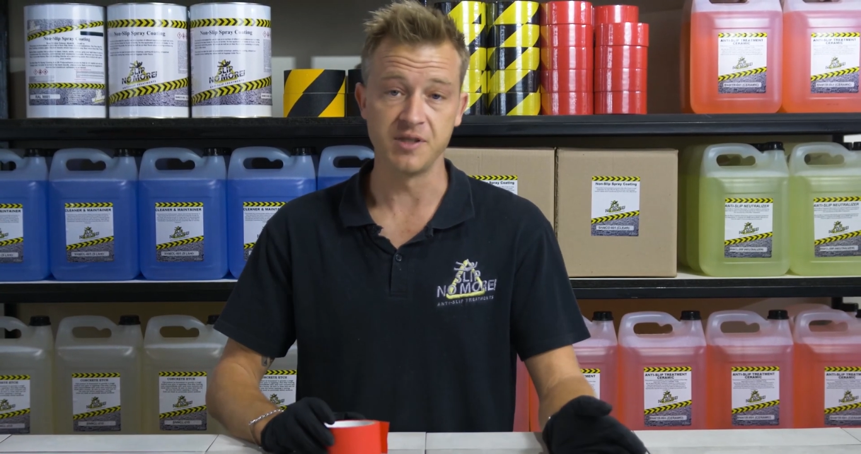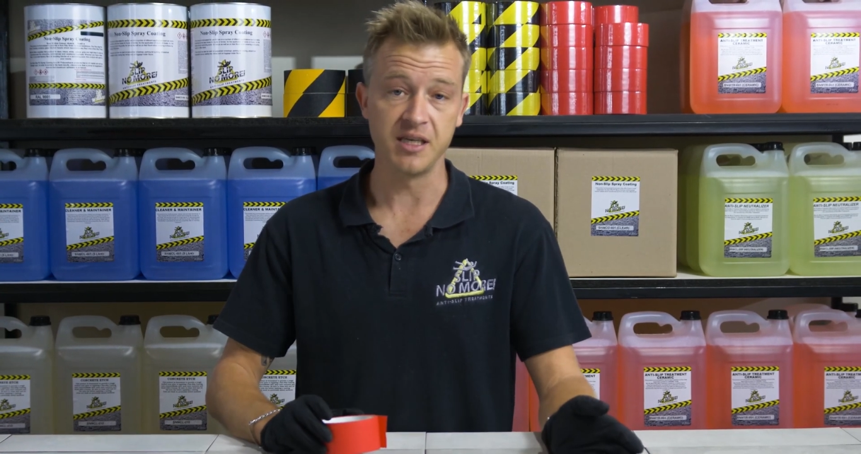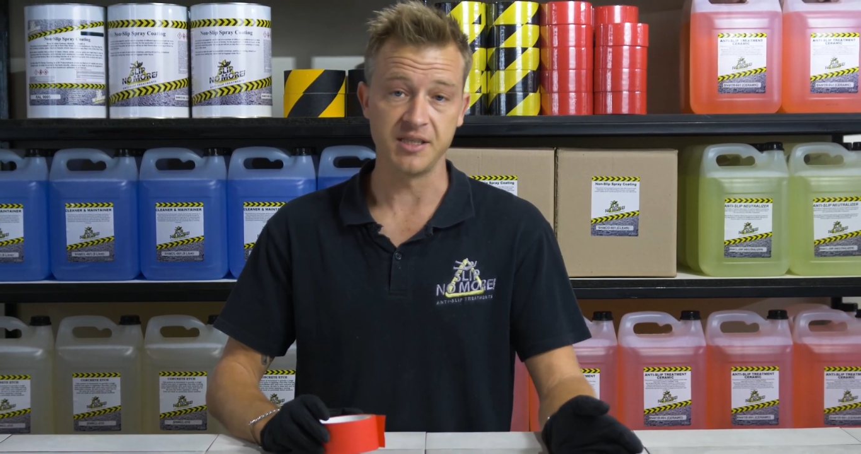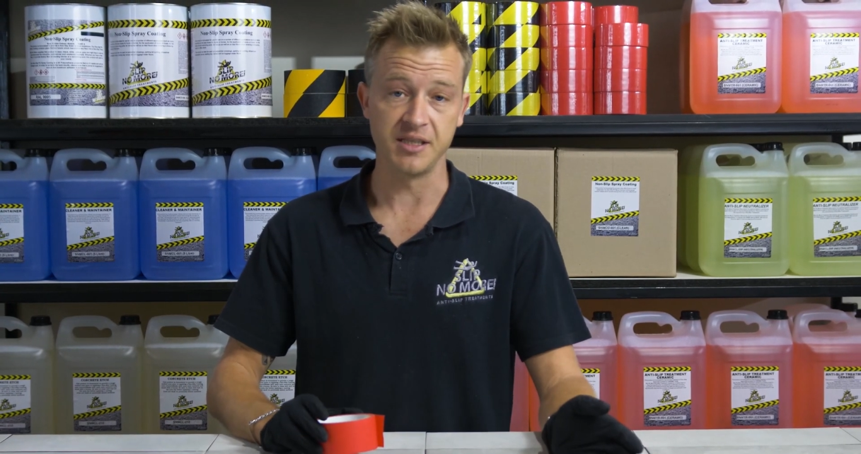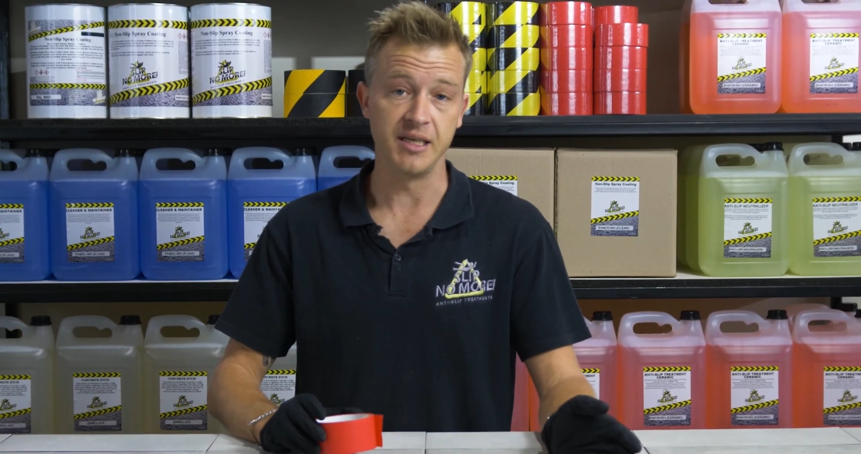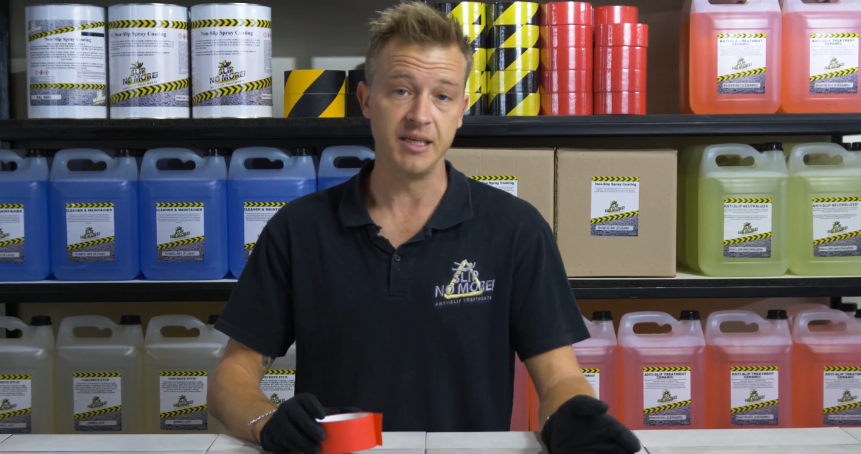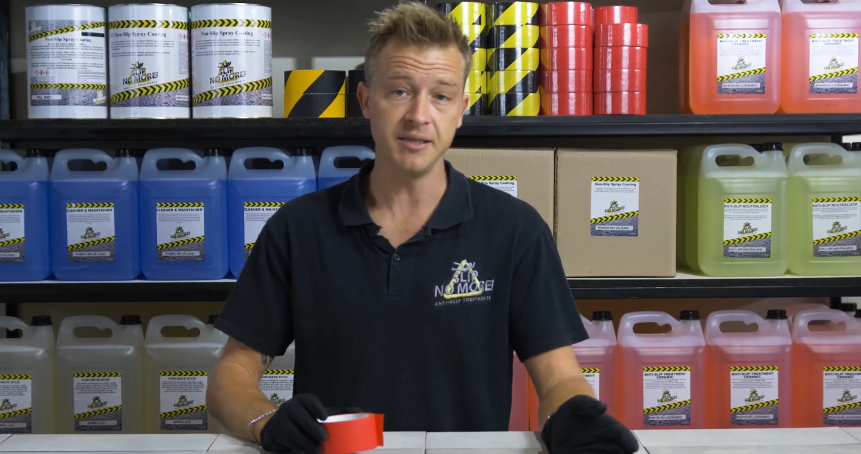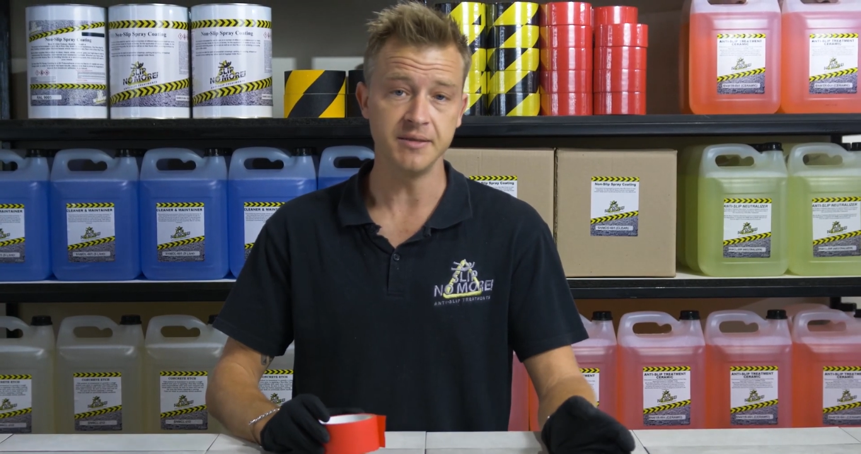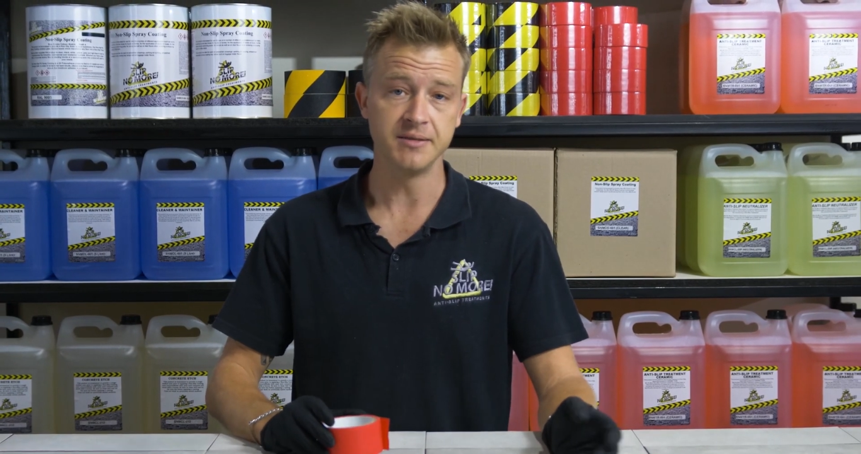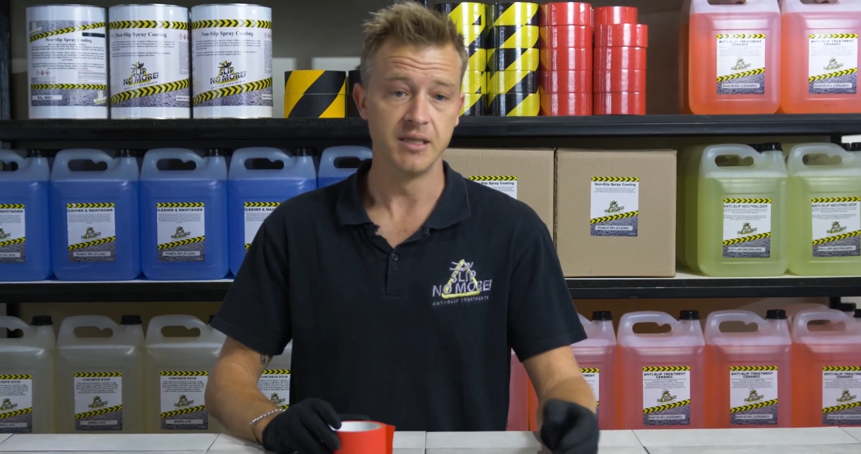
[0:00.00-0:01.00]
is nice and
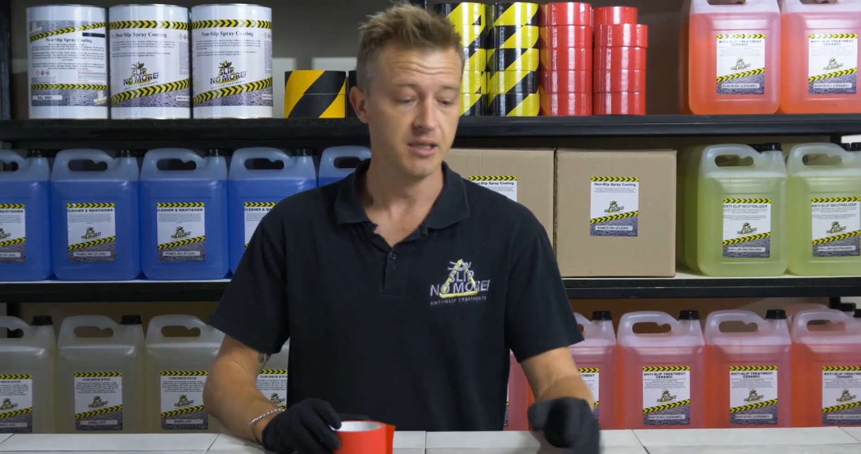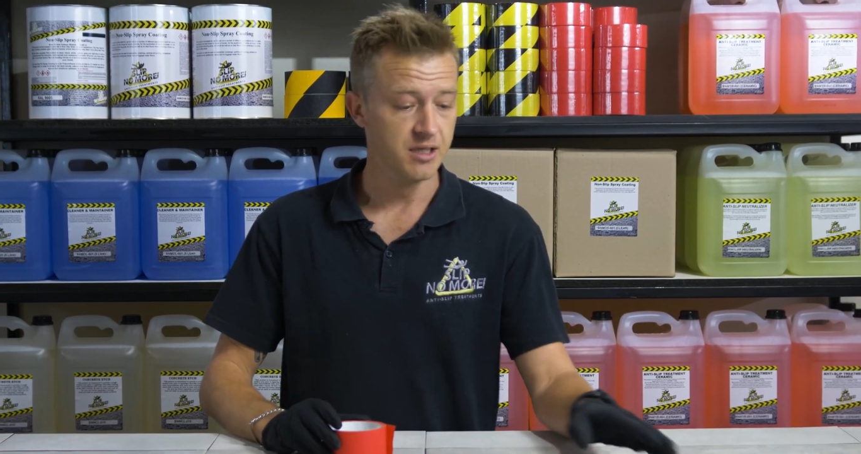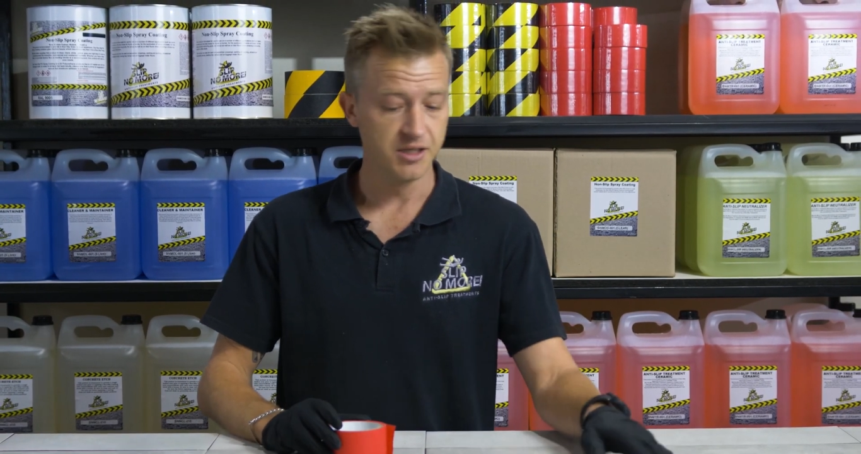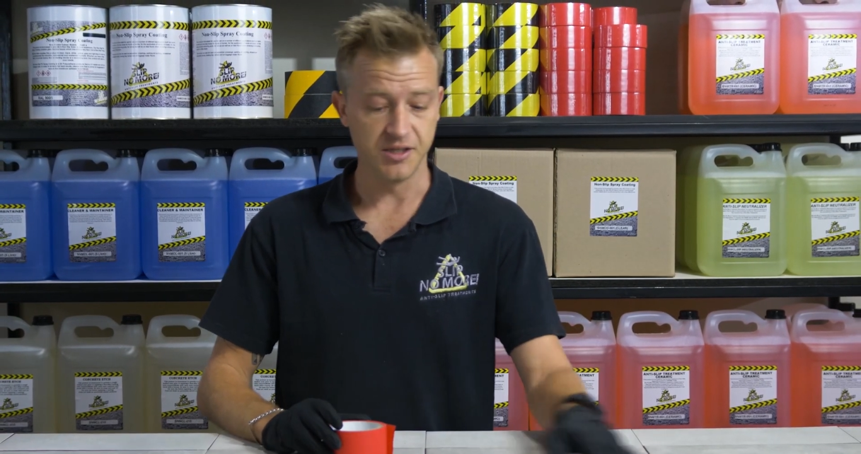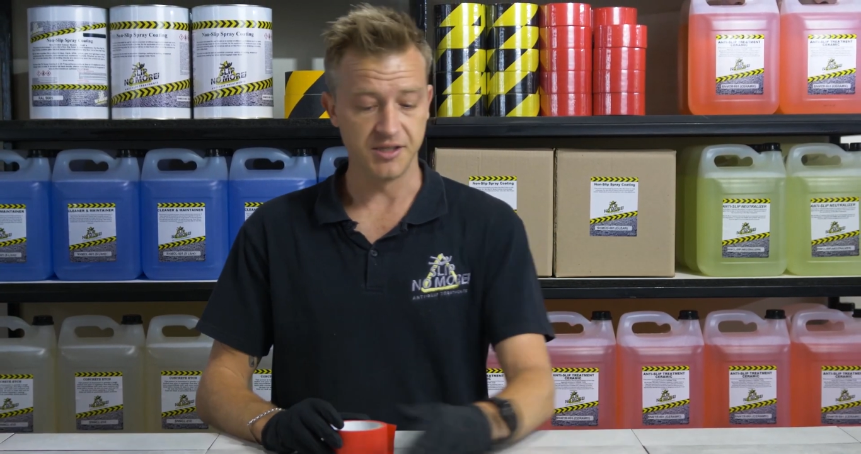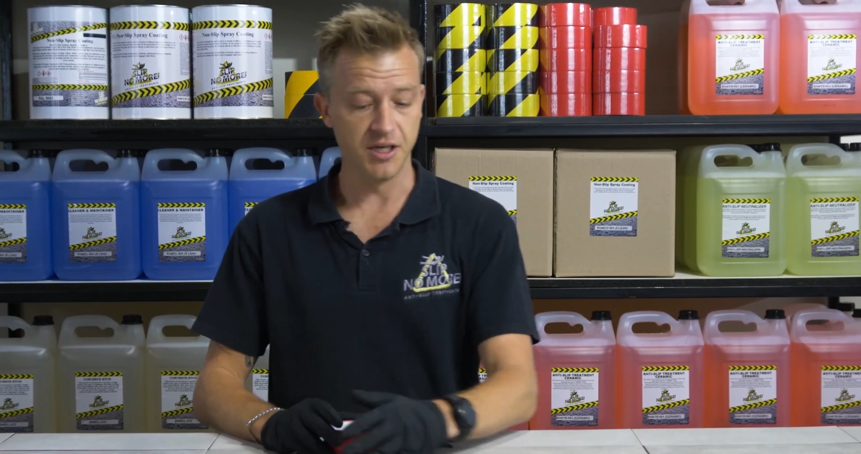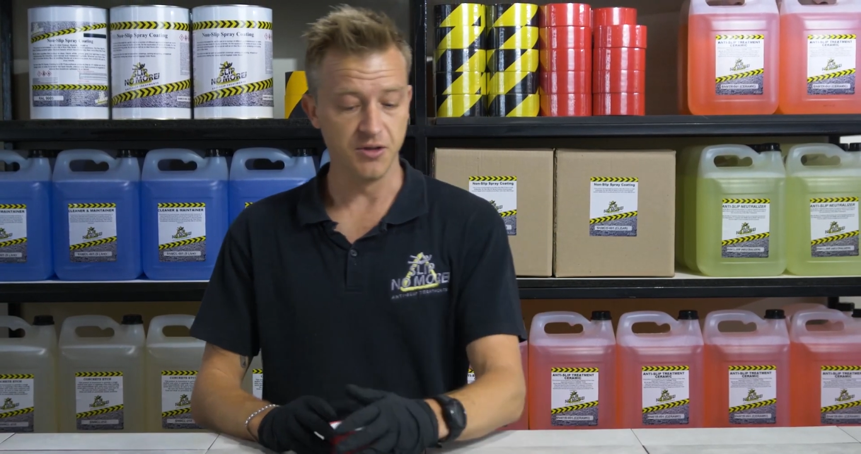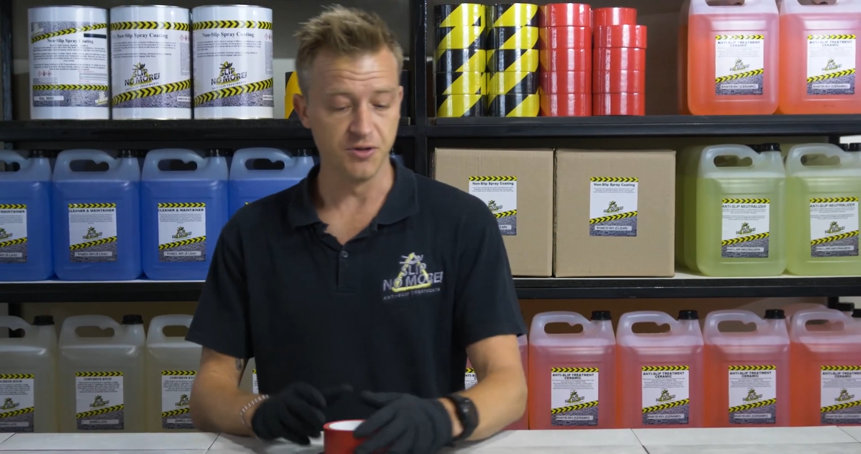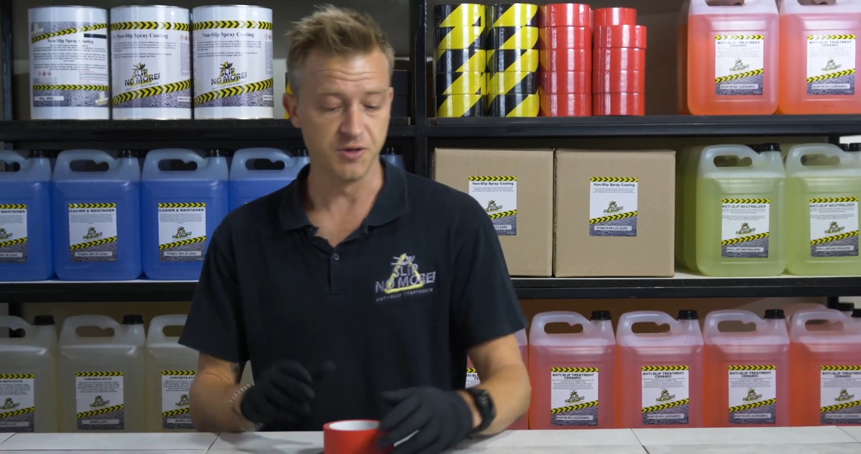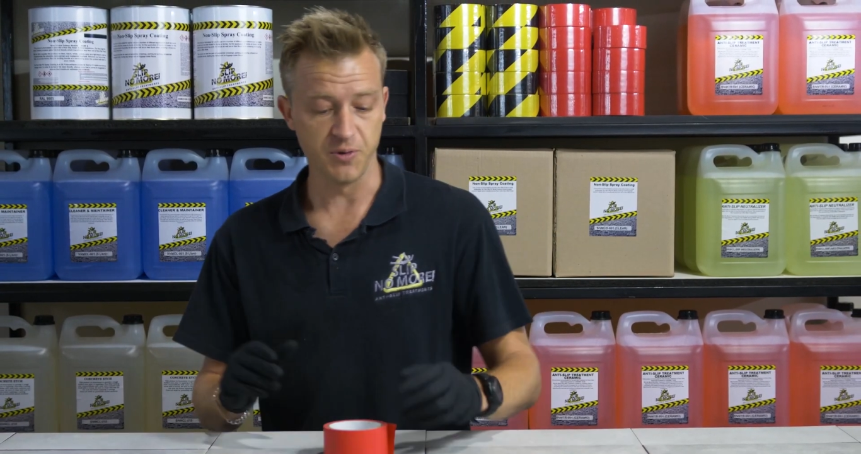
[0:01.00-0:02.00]
clean, so there's no loose